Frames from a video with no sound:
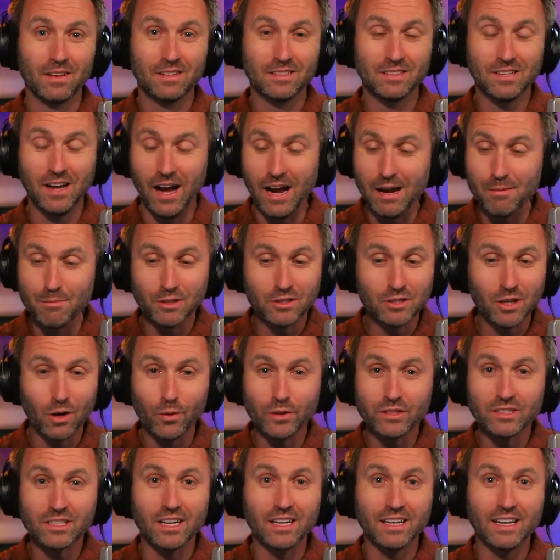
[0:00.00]
Time is
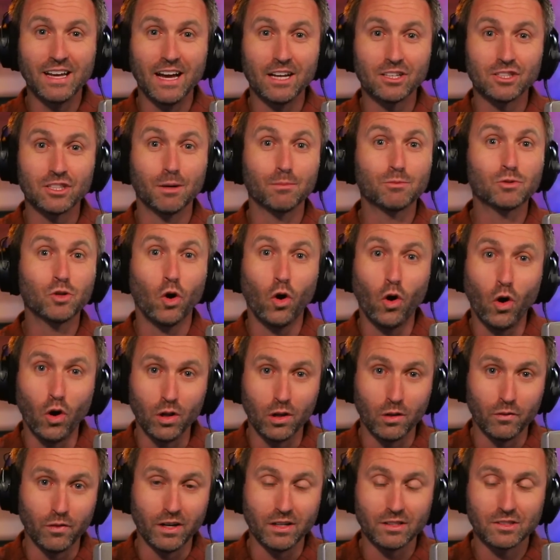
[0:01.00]
always going to catch up to
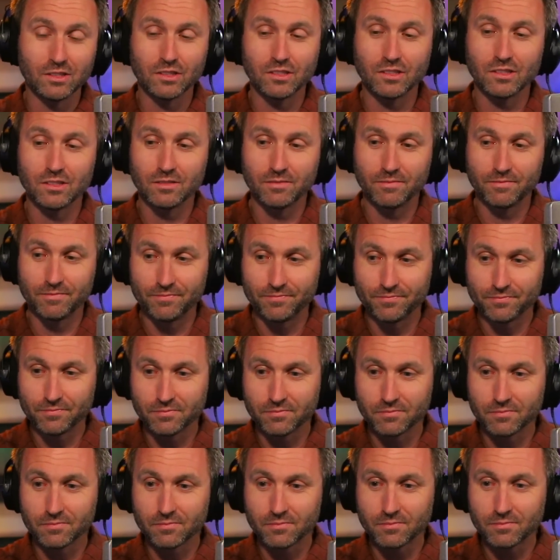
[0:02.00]
all of us.
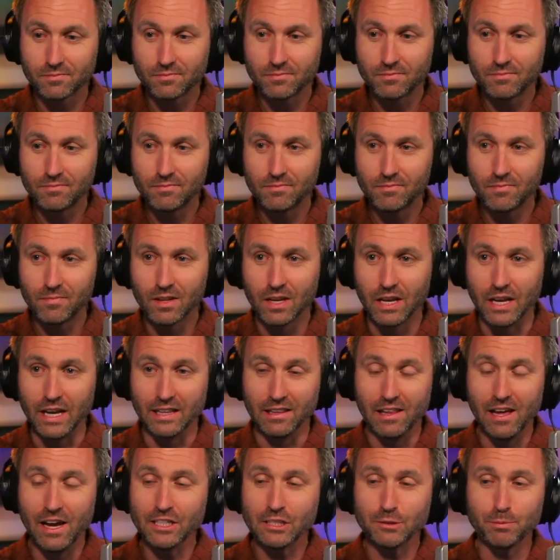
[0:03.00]

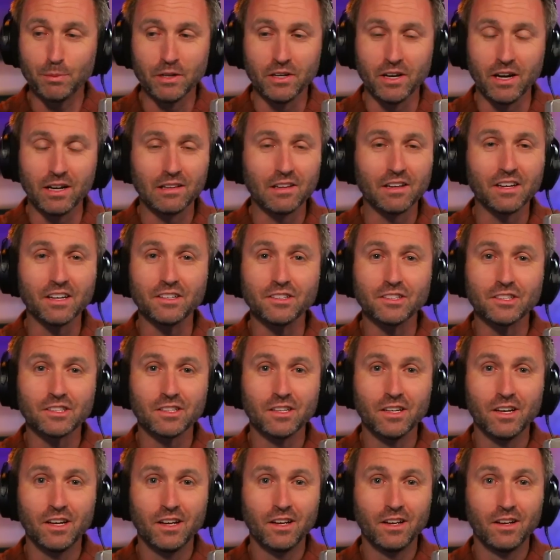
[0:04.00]
And last but not
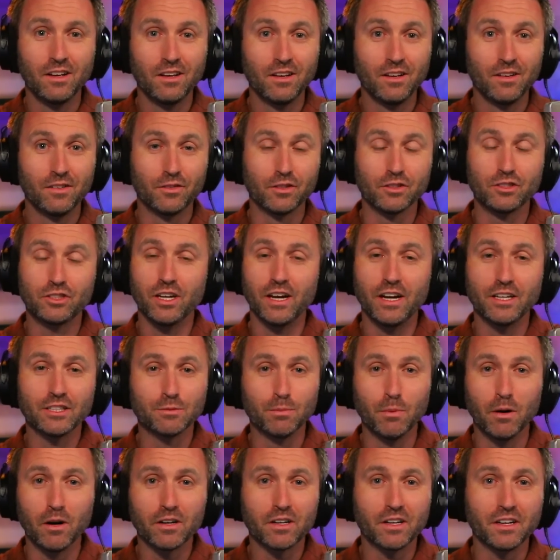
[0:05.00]
least, the
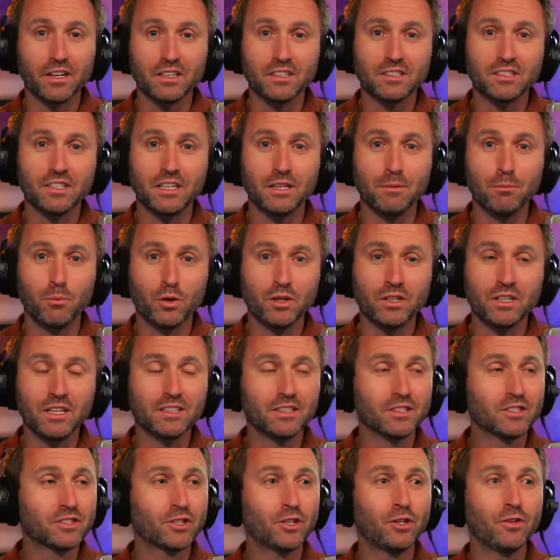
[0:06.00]
Giants marketing team would
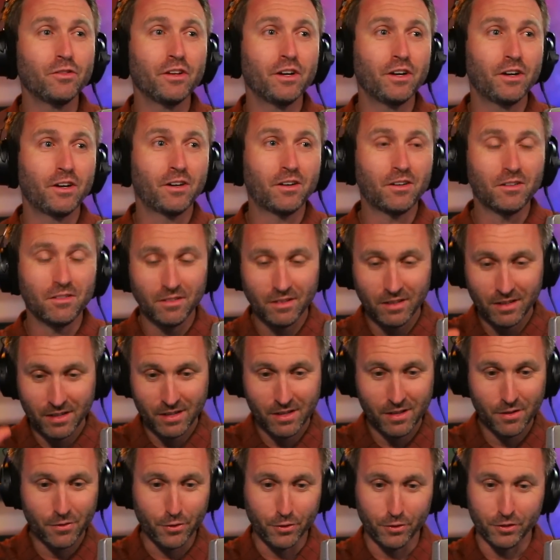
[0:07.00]
need to turn their
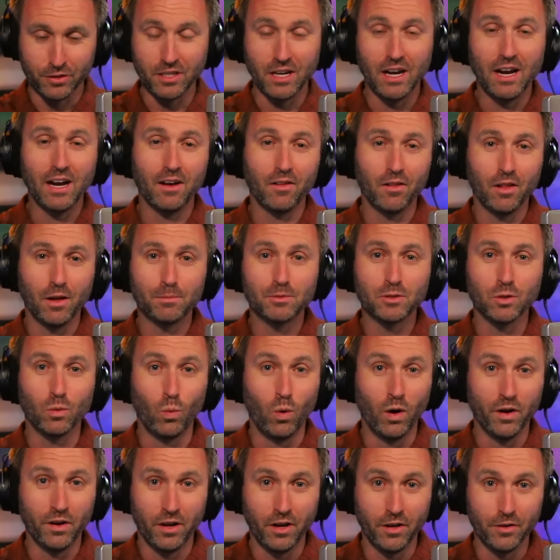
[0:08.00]
dial up to
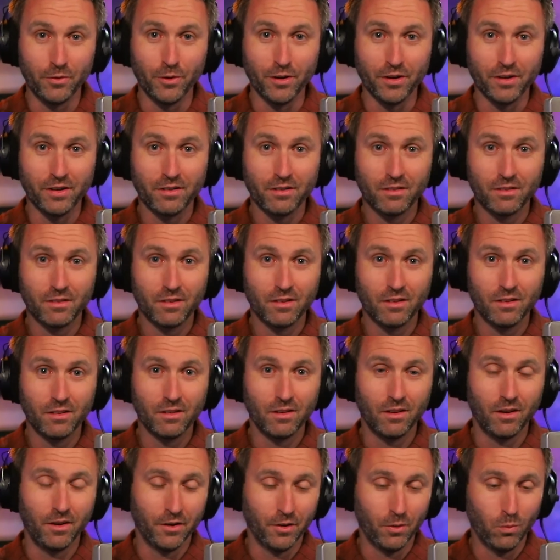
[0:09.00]
100.
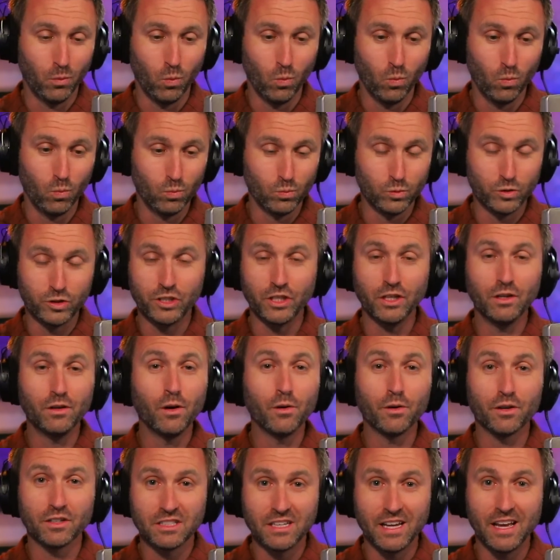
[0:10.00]
On a
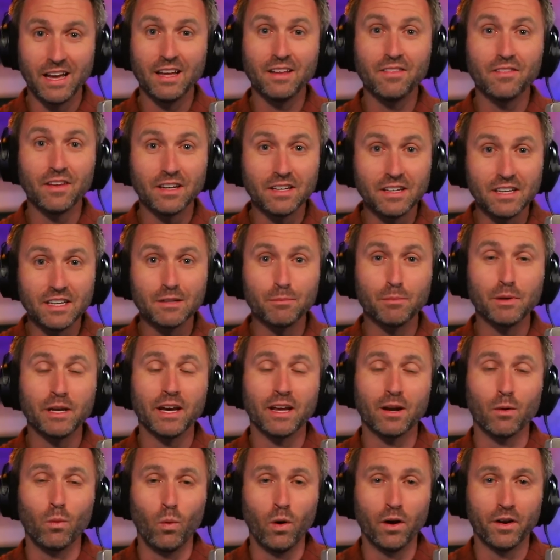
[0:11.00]
0 to 10, they'd need to
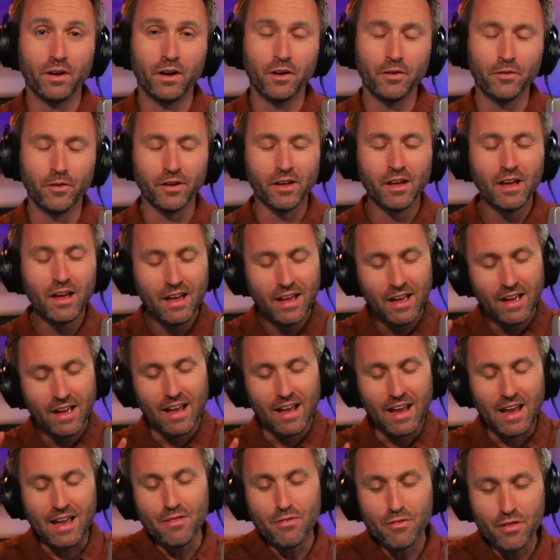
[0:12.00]
be at a 100.
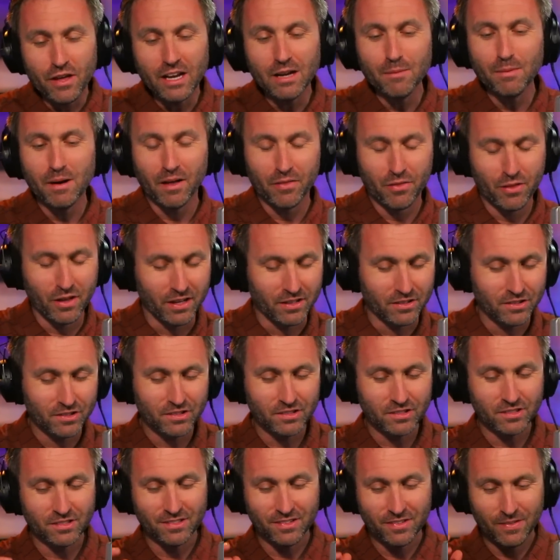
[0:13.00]
And think about
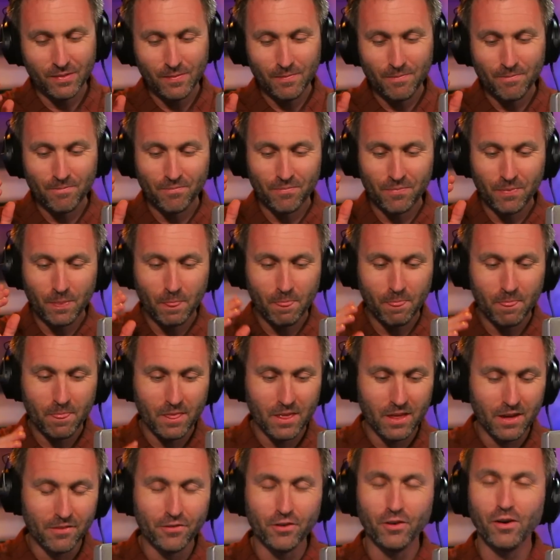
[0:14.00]
this.
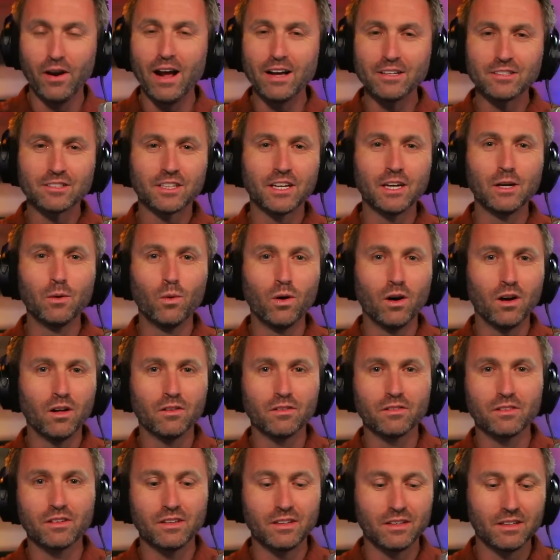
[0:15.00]
If you're asking,
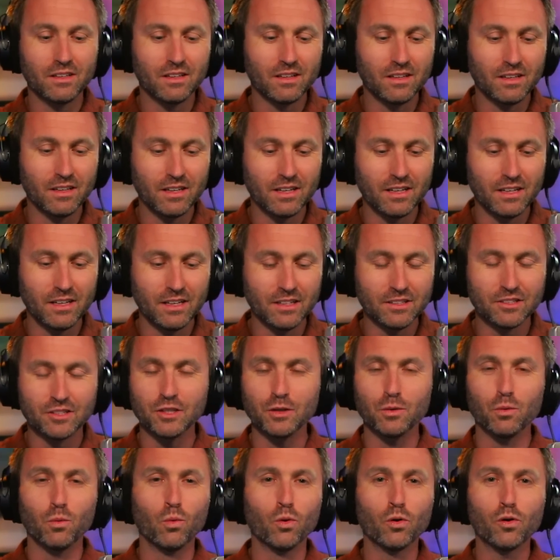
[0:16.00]
well, is
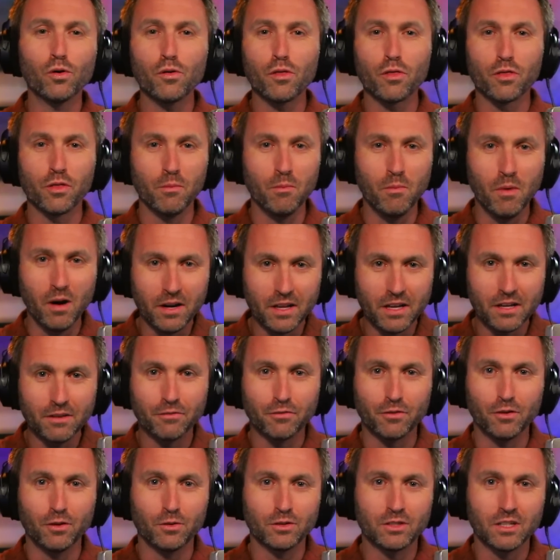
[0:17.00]
it worth the money
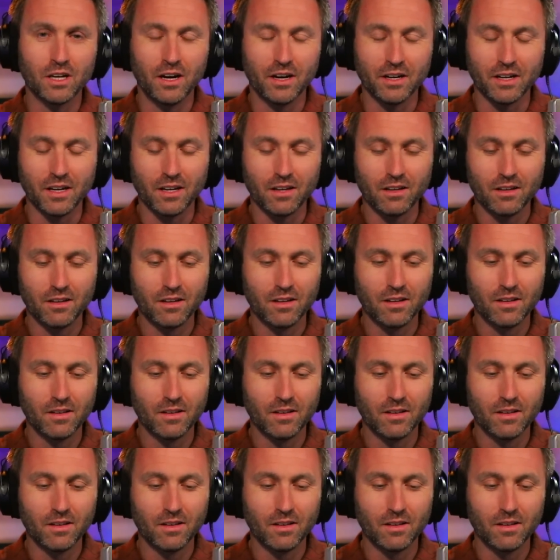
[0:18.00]
for Ohtani?